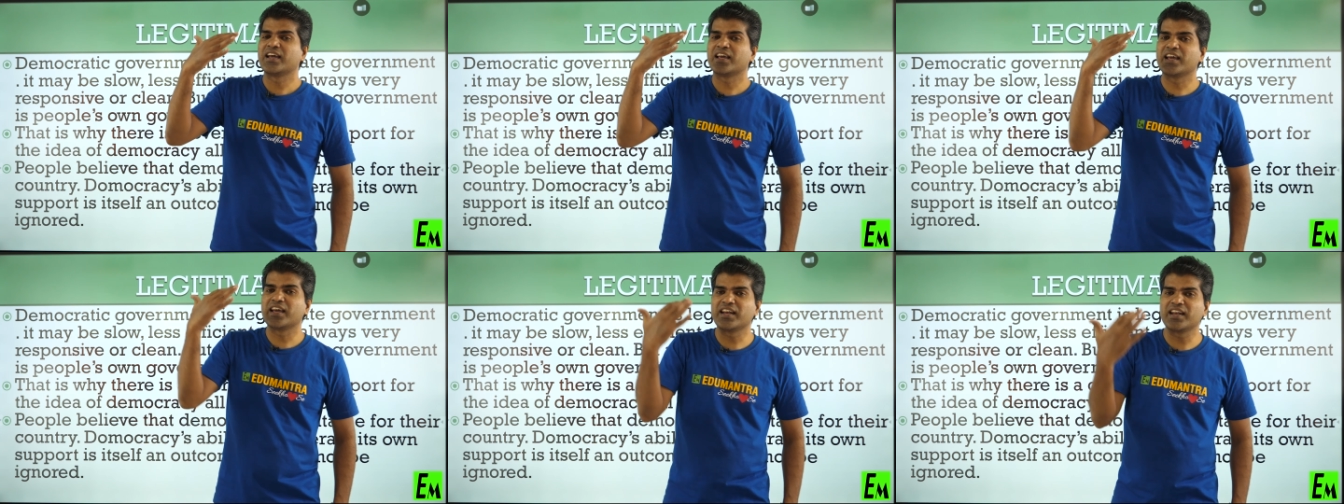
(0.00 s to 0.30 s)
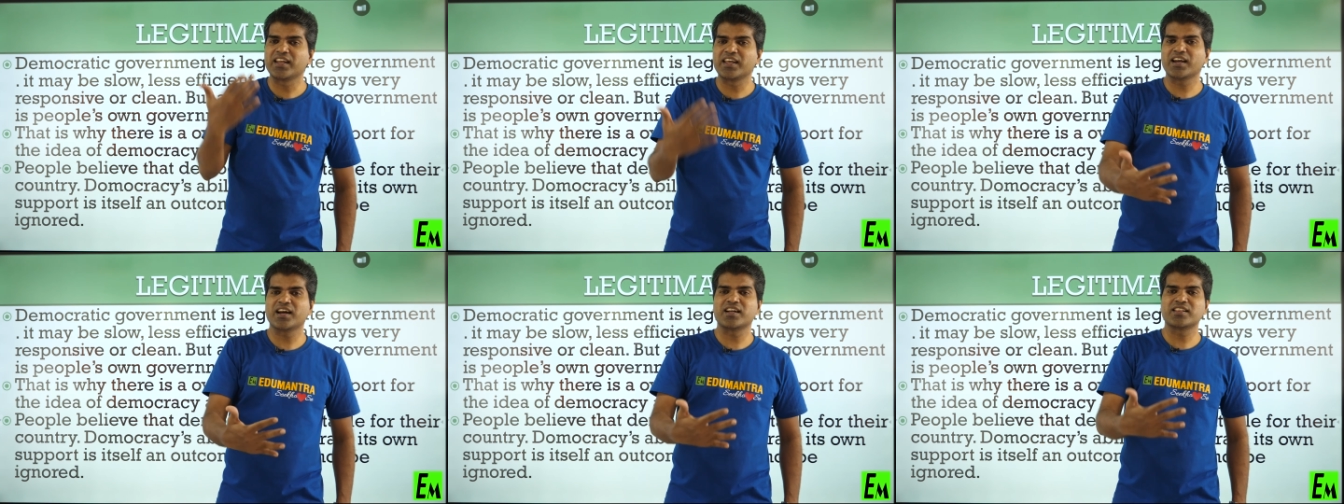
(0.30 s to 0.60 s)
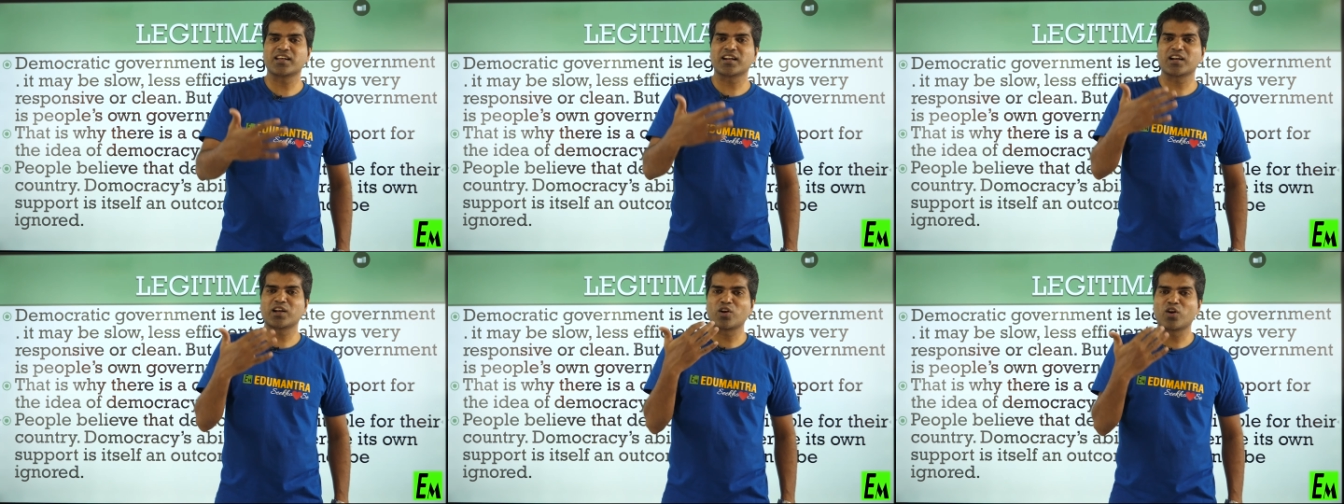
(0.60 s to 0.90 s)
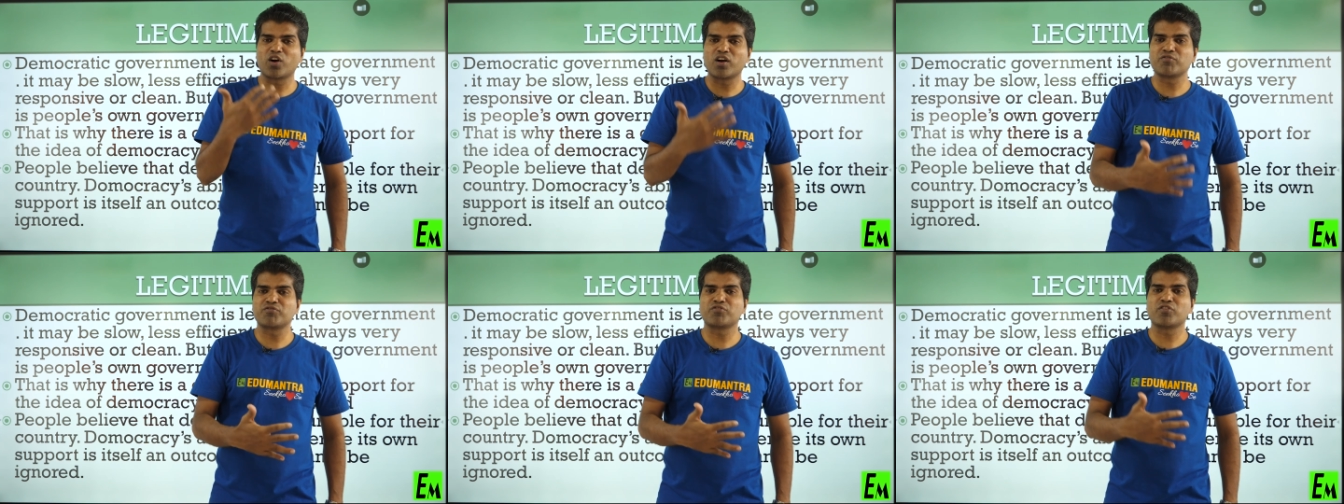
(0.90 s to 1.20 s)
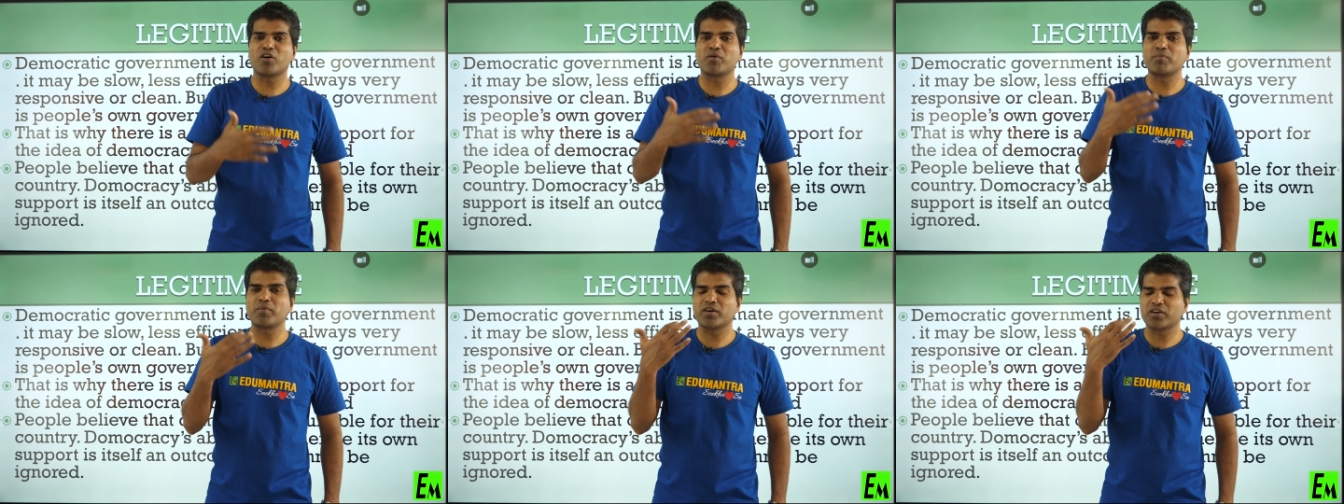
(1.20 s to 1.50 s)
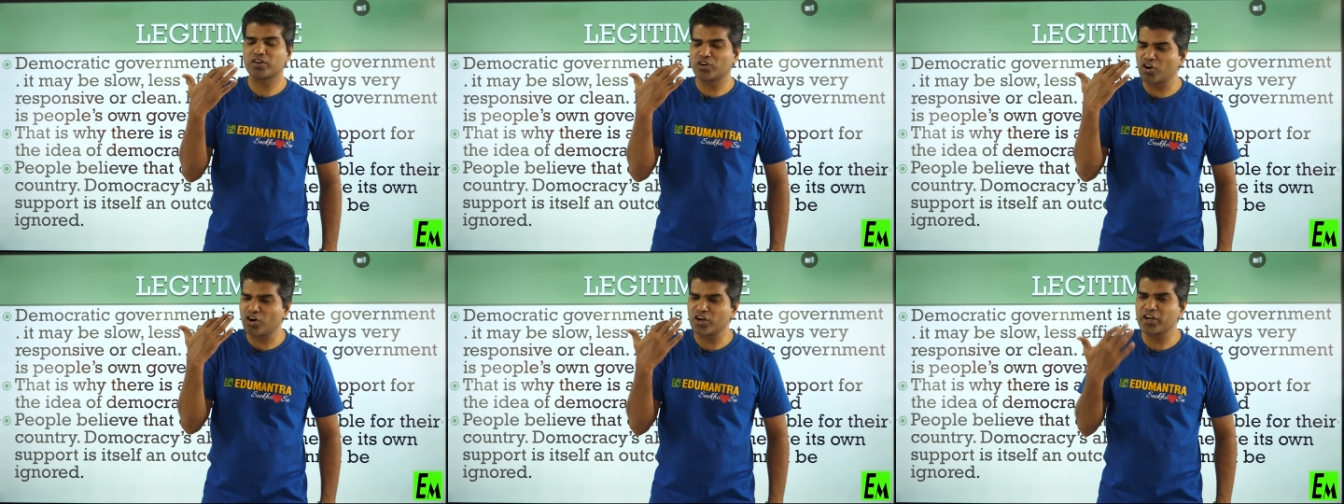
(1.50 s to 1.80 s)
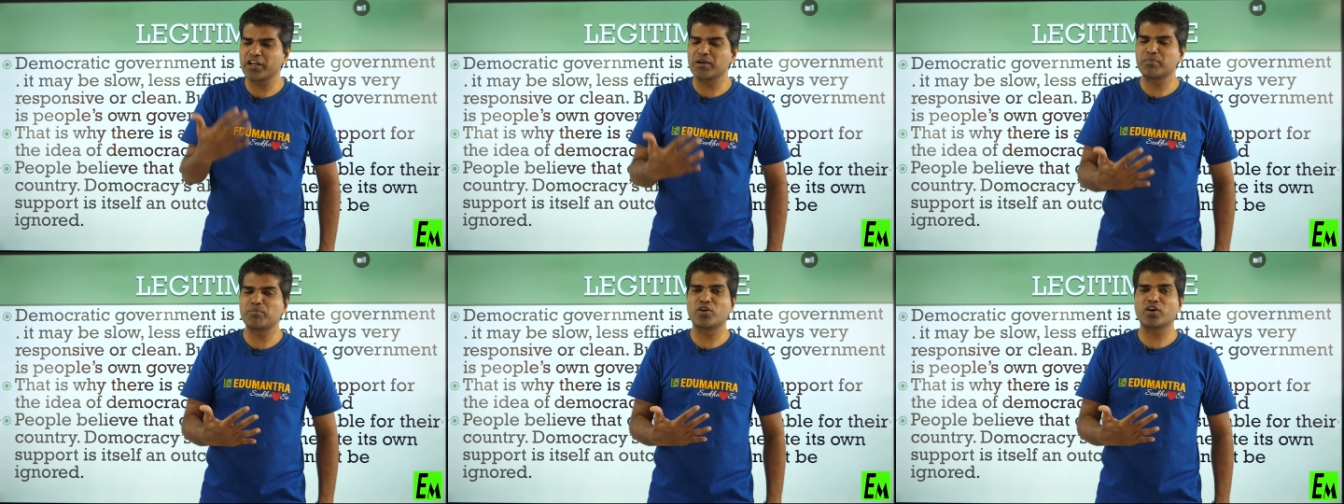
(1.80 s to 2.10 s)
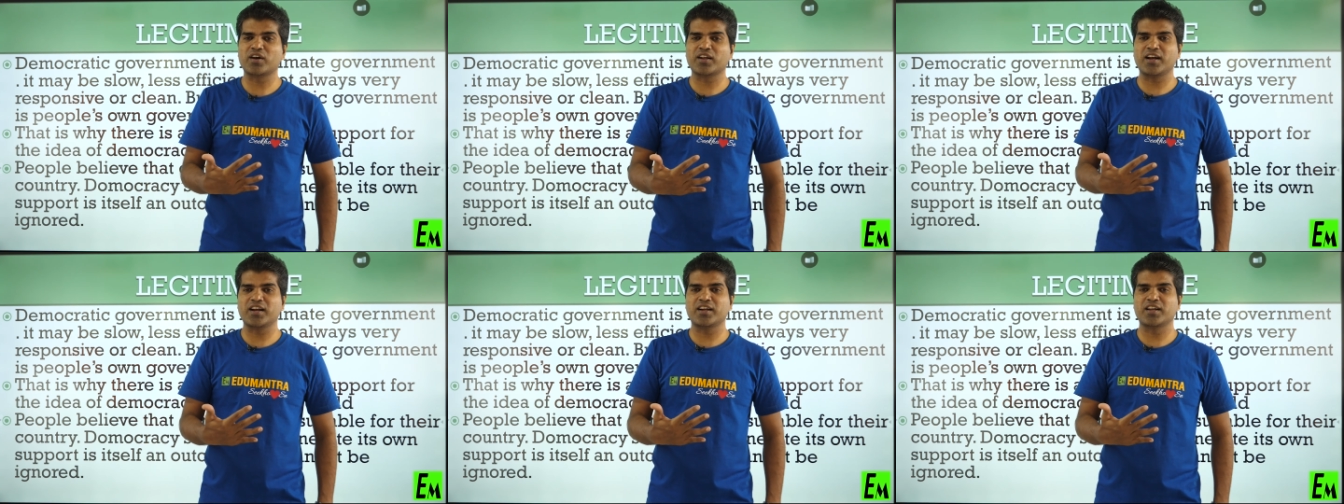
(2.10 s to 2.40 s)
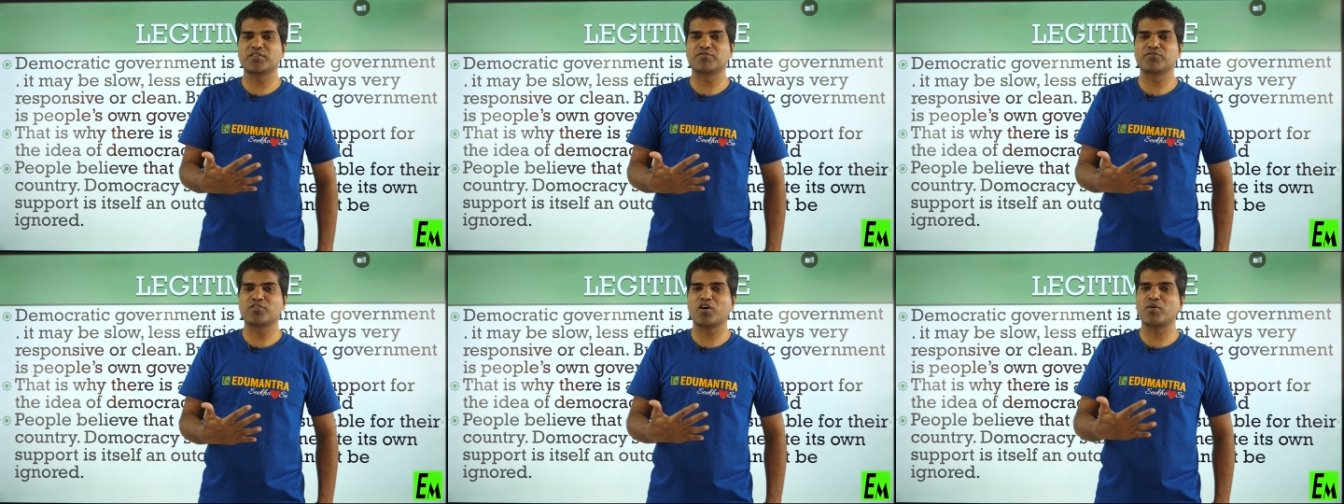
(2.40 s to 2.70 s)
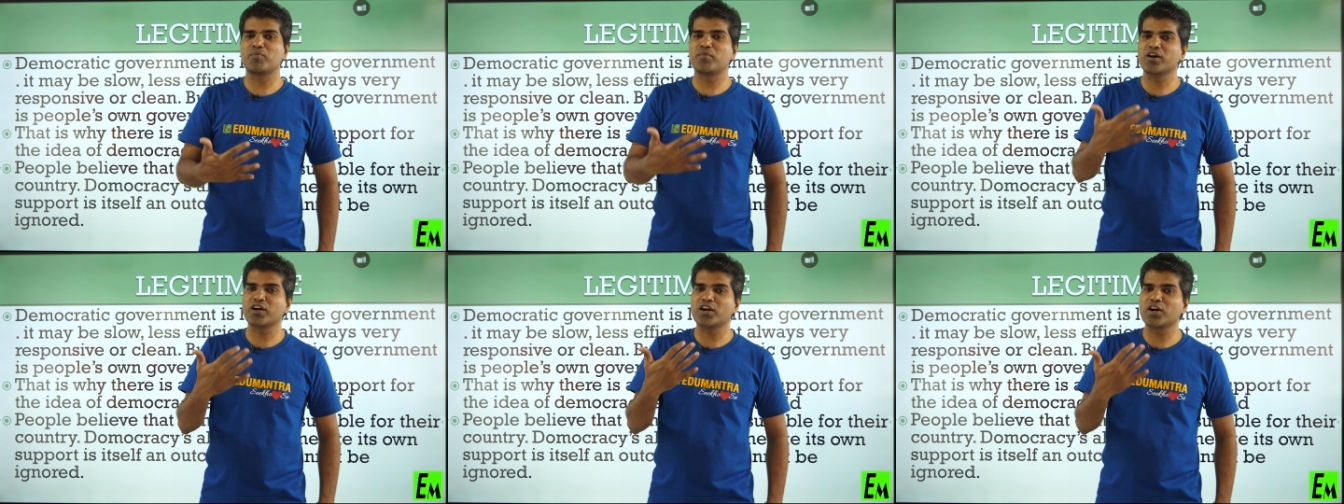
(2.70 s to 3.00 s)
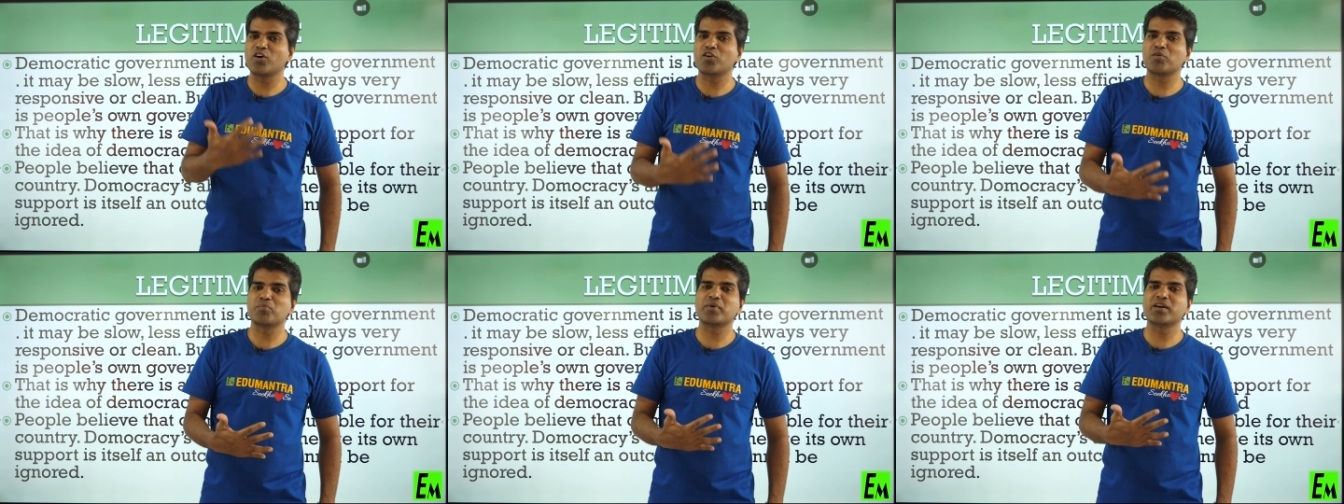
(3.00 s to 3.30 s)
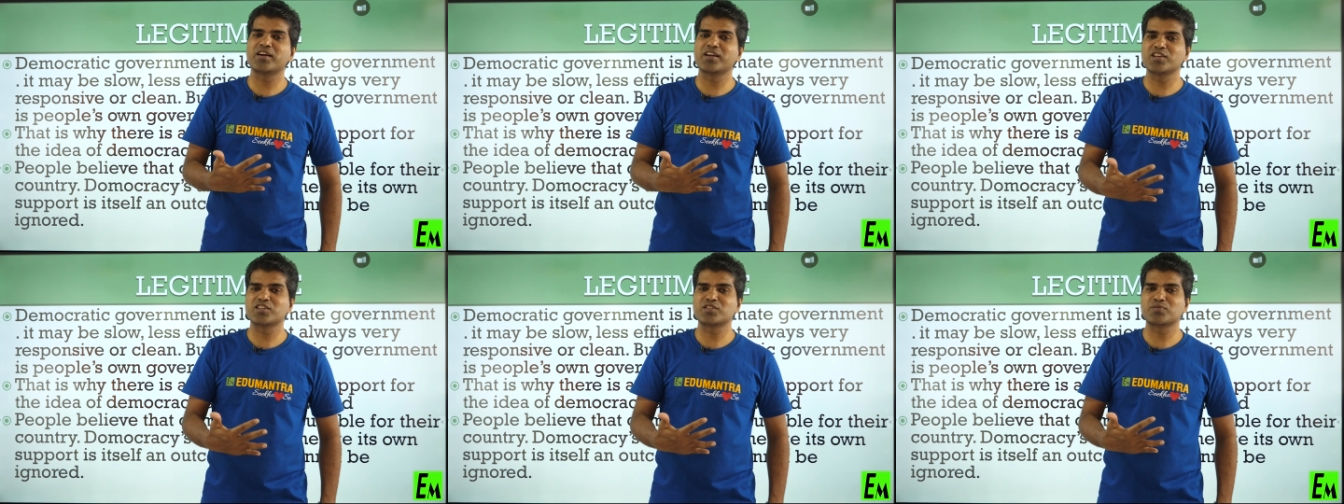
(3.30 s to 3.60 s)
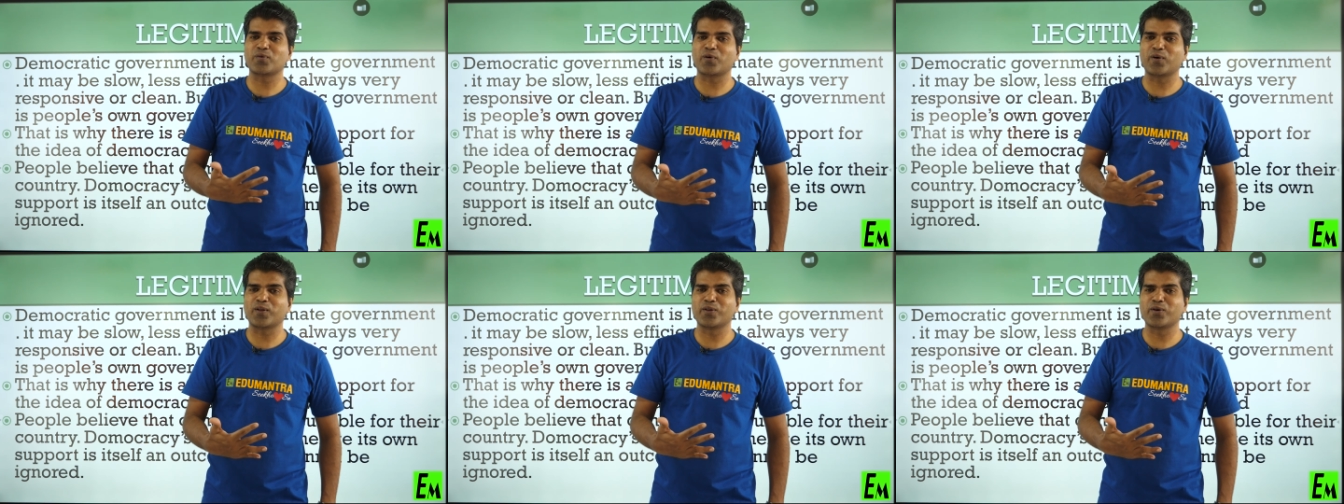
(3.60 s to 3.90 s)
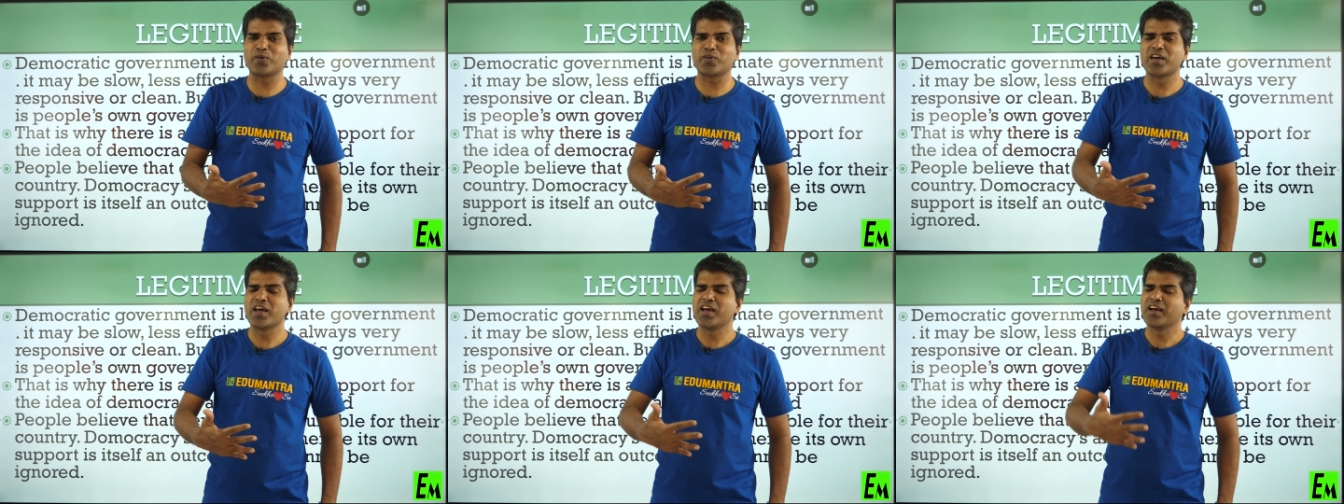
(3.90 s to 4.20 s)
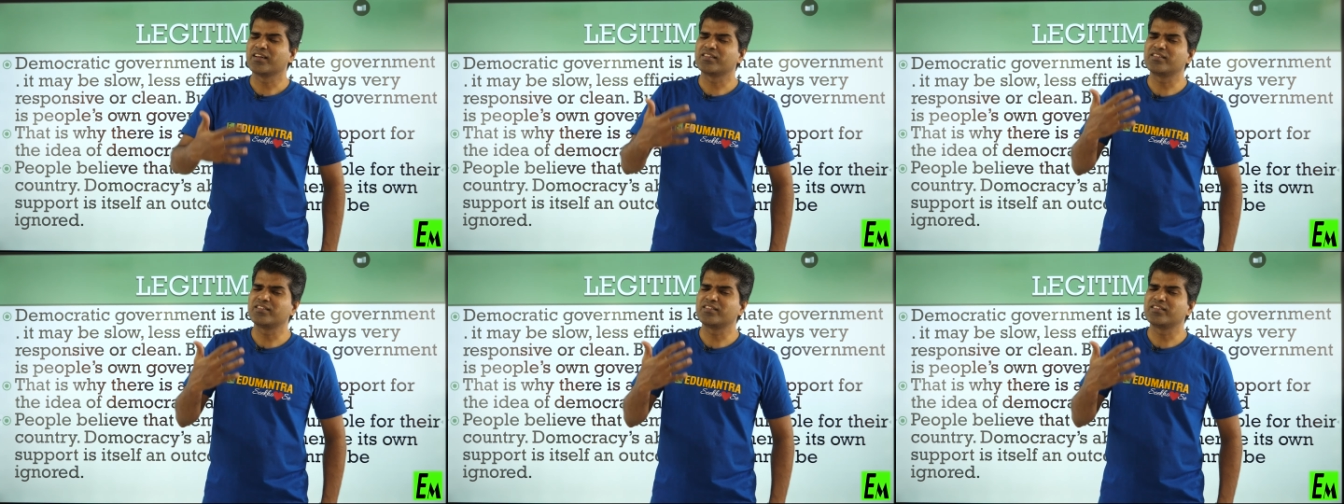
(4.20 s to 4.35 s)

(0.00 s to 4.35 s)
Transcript: any other non-democratic form of government is followed,